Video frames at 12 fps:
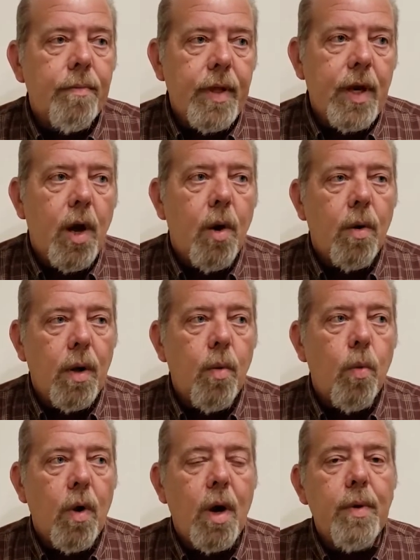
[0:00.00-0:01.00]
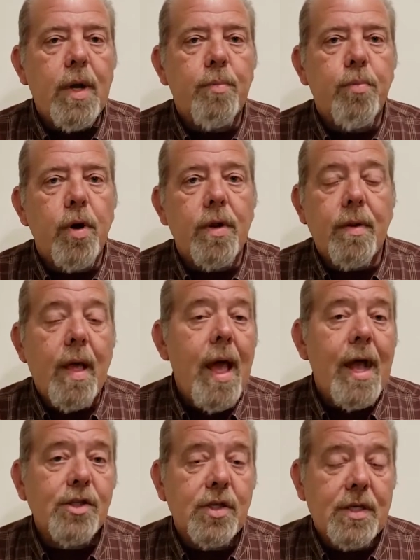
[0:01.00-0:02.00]
you know, where we could put,
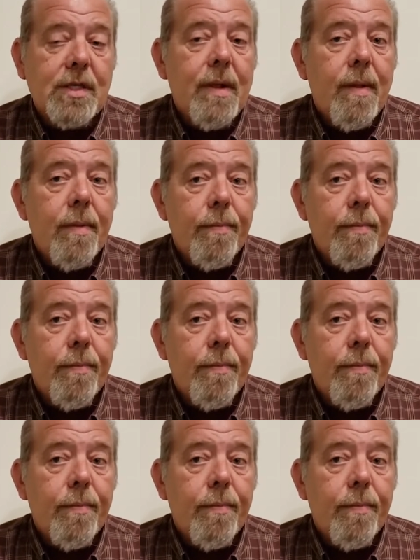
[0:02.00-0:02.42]
actually,